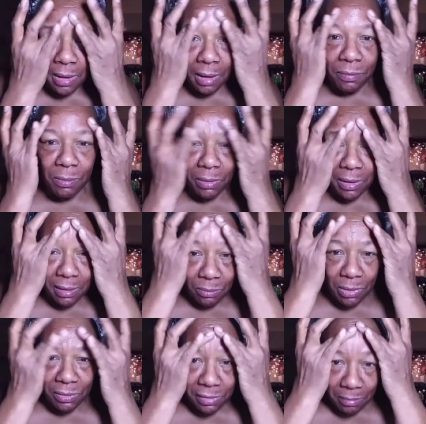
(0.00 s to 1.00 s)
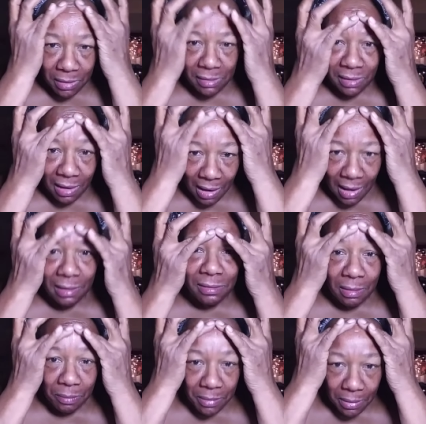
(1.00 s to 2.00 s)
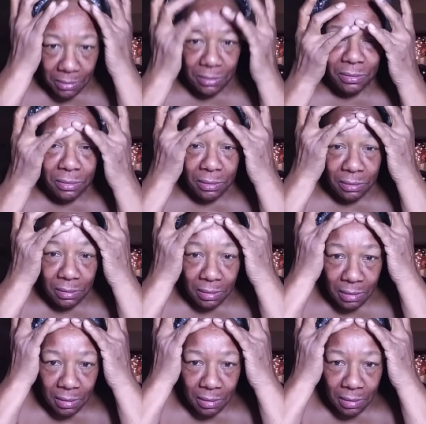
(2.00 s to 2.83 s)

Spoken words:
If you want to get rid of some of these lines up here, you can